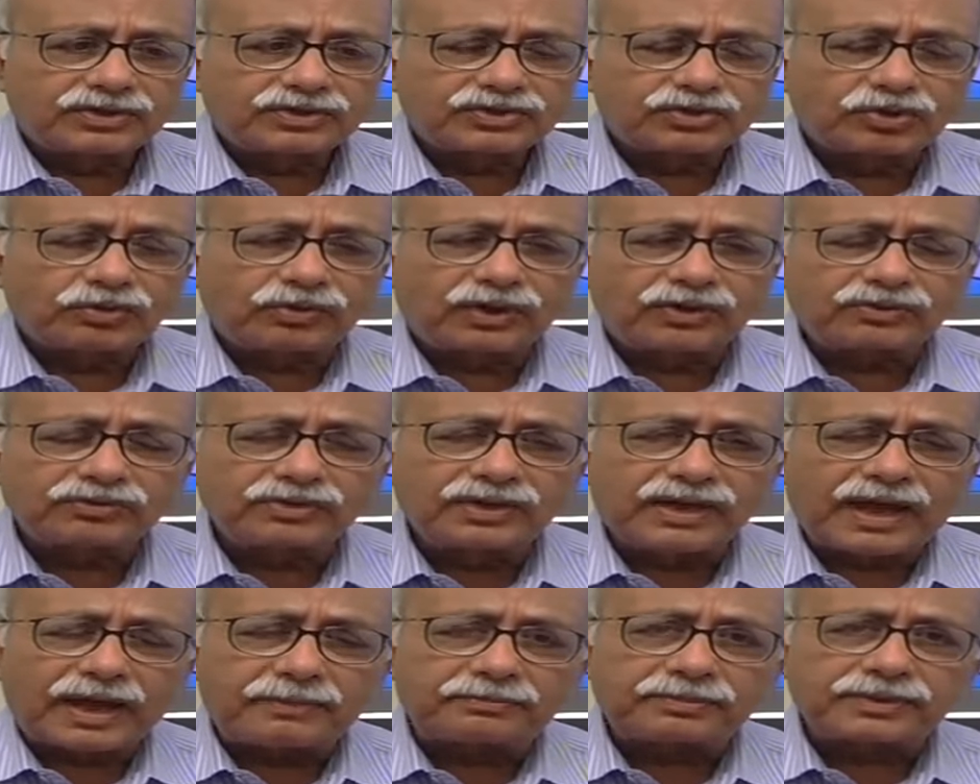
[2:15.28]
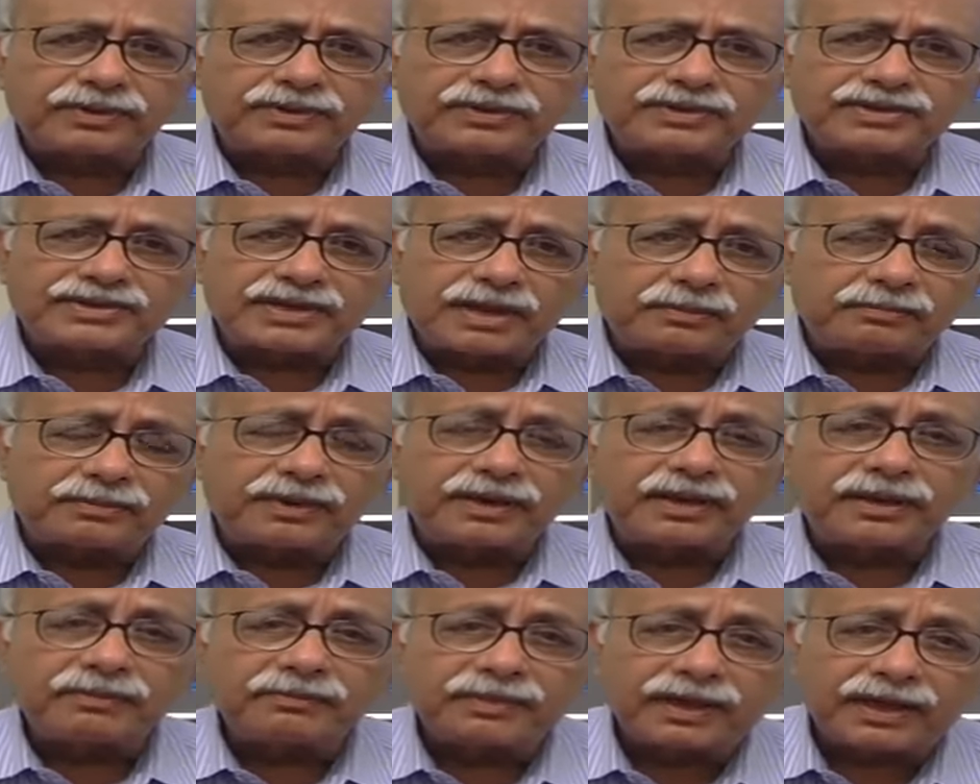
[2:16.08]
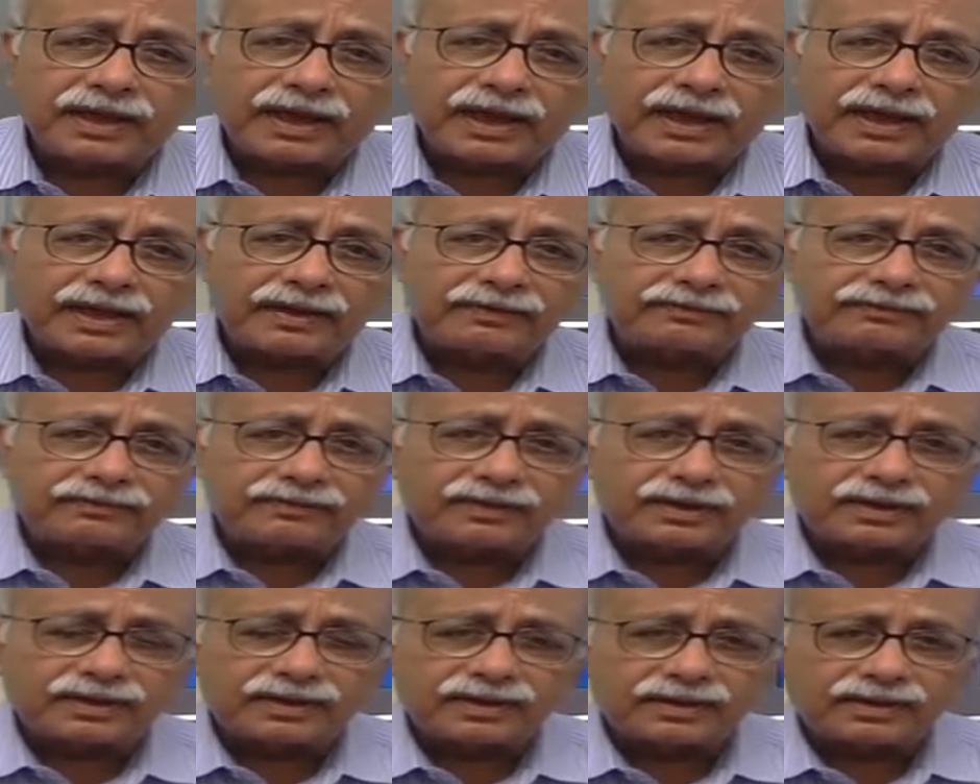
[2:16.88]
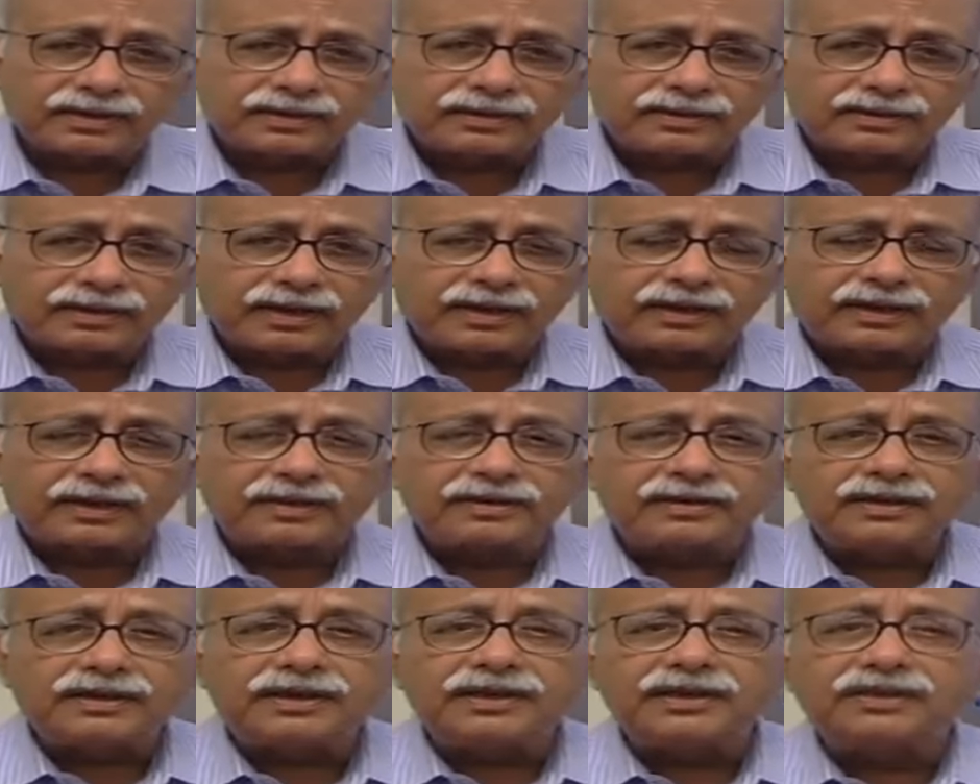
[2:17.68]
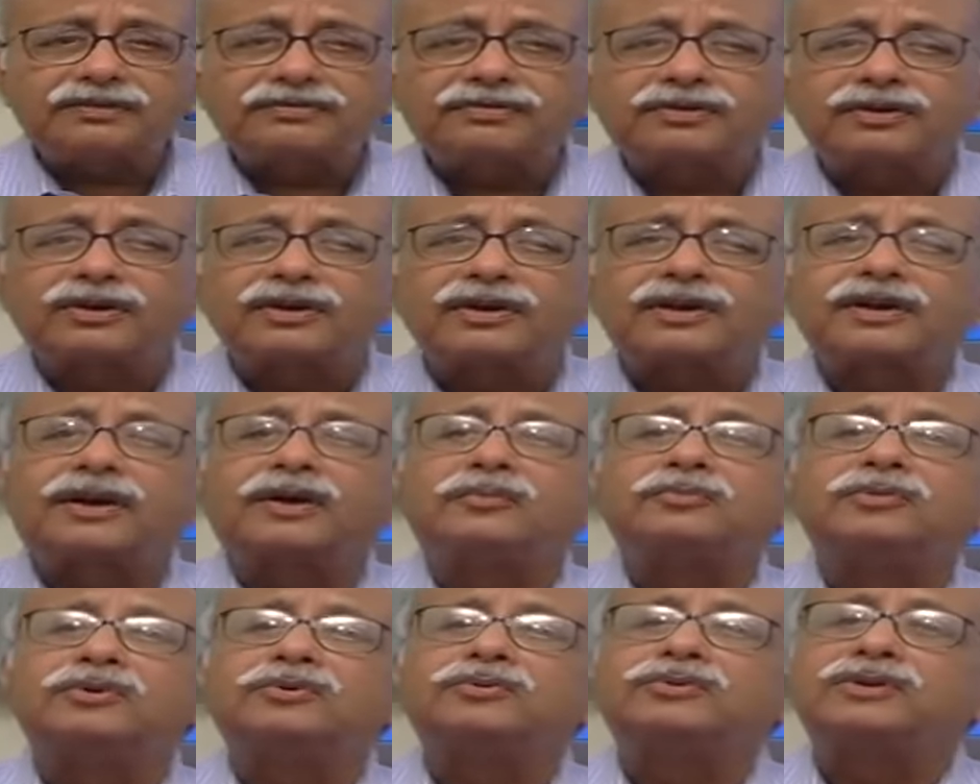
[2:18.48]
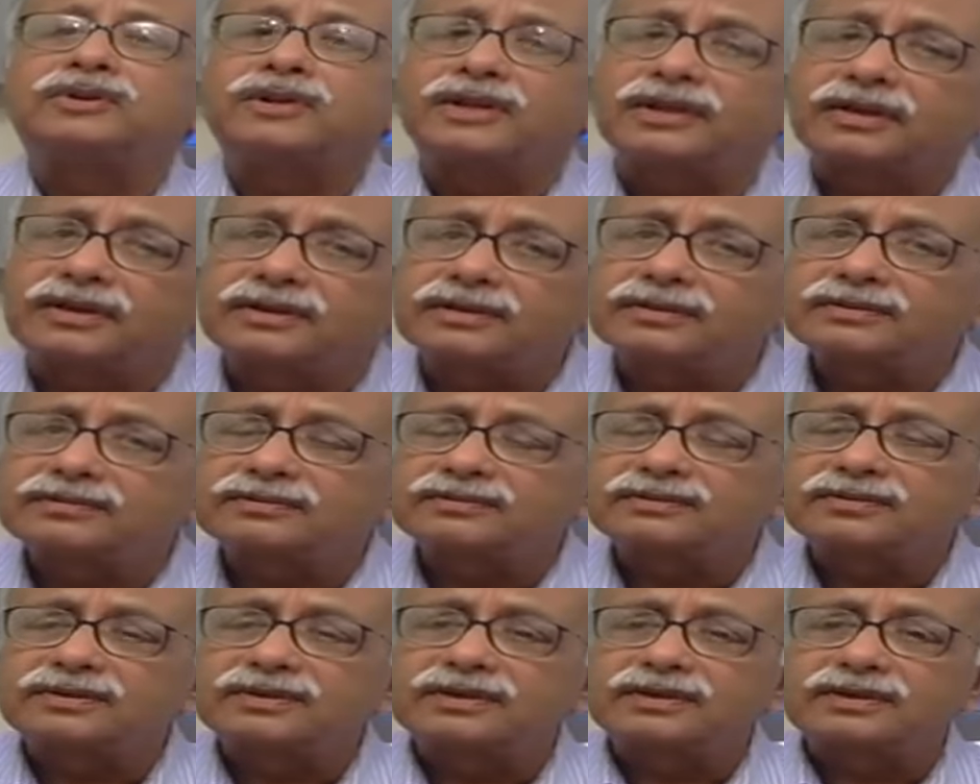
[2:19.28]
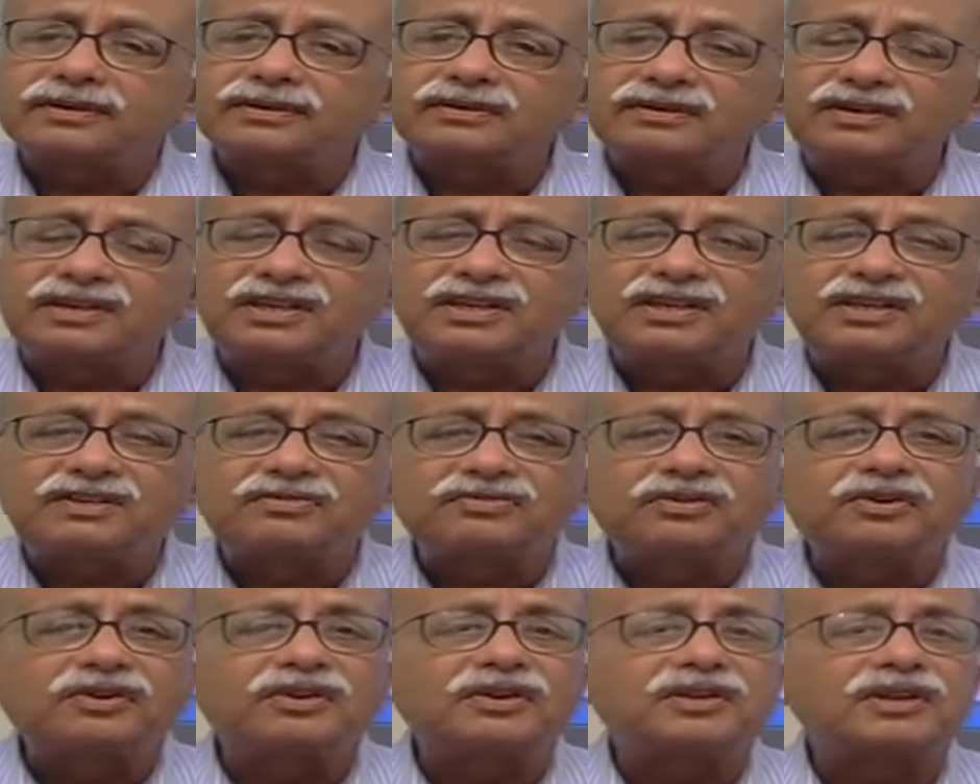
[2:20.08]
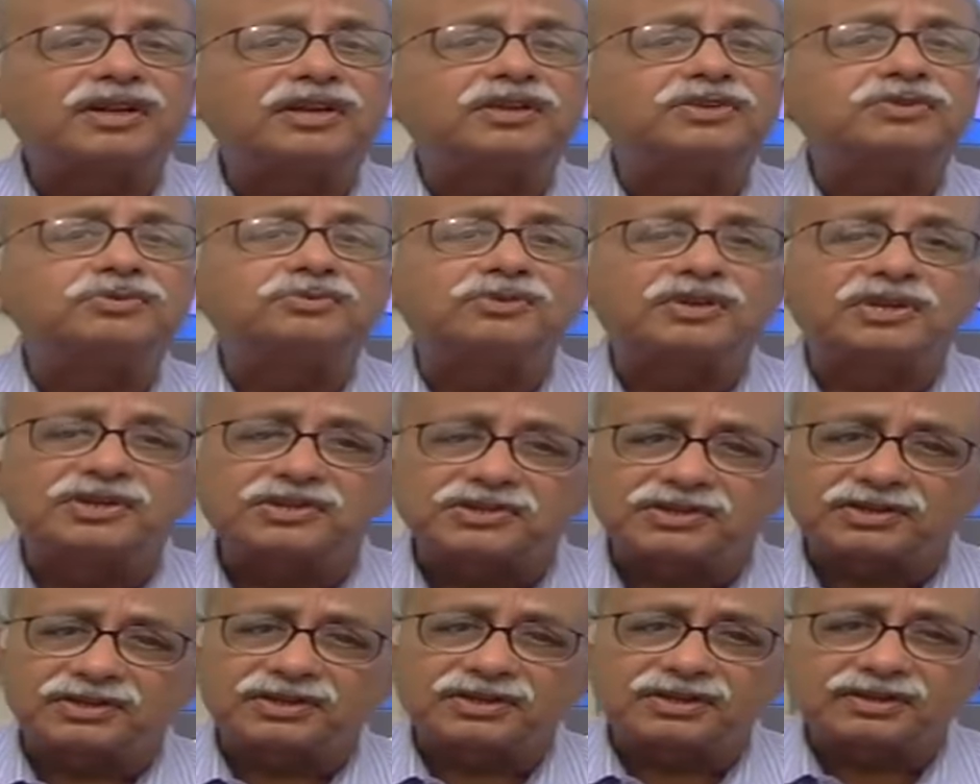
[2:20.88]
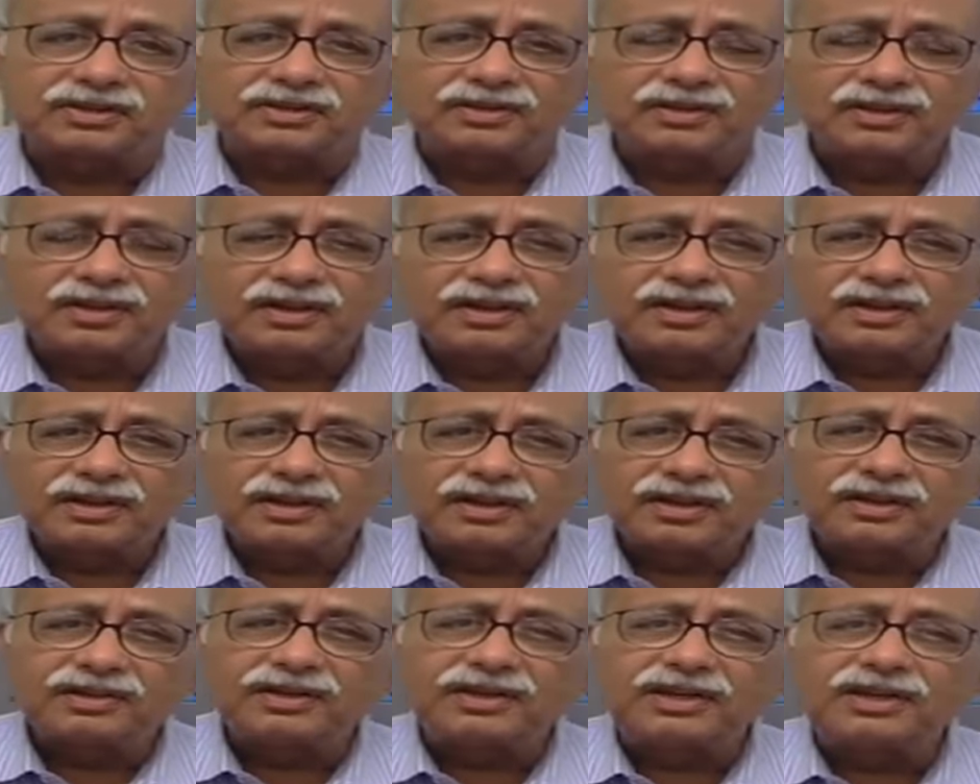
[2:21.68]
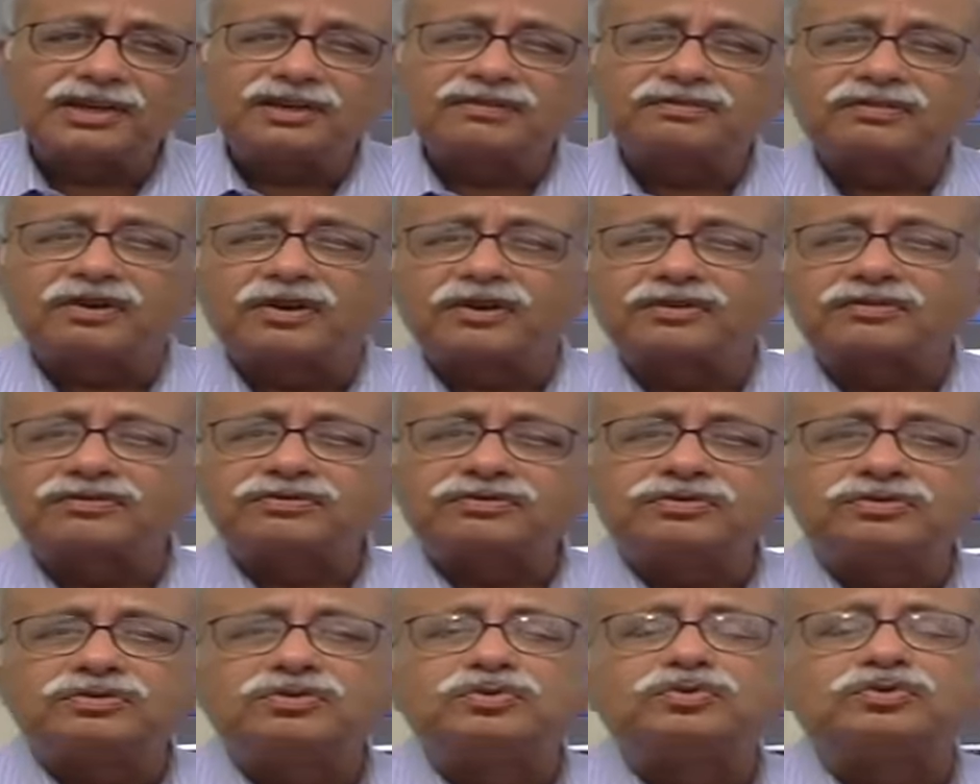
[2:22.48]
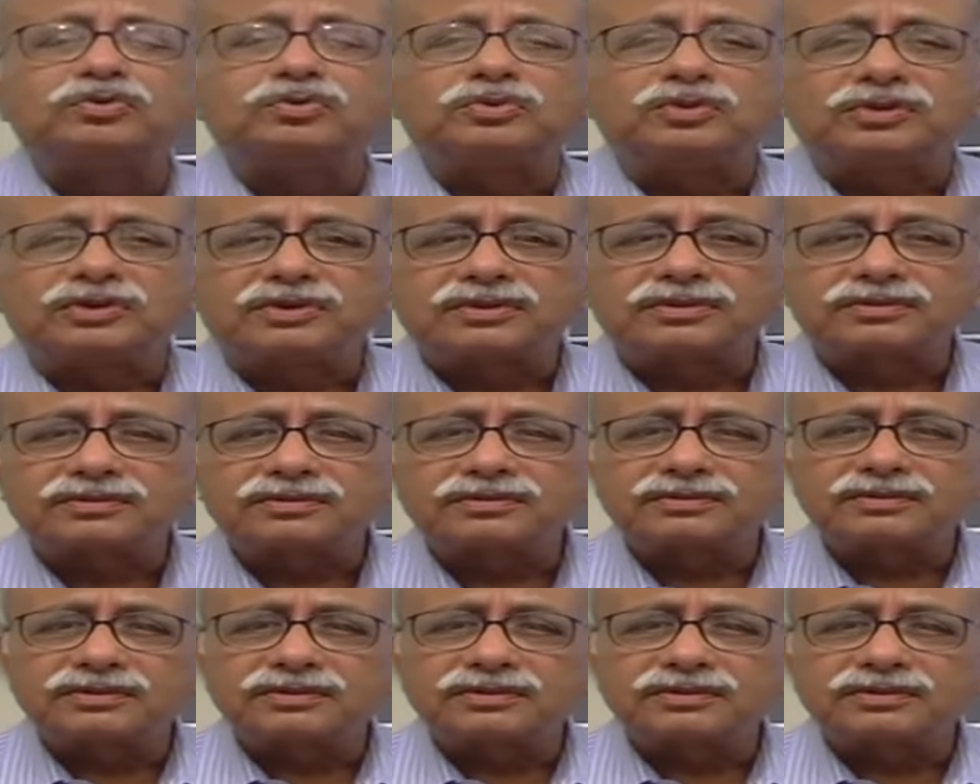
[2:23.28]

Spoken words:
So what will happen? Somebody may have like a need for commuting, a need for education, a need for food.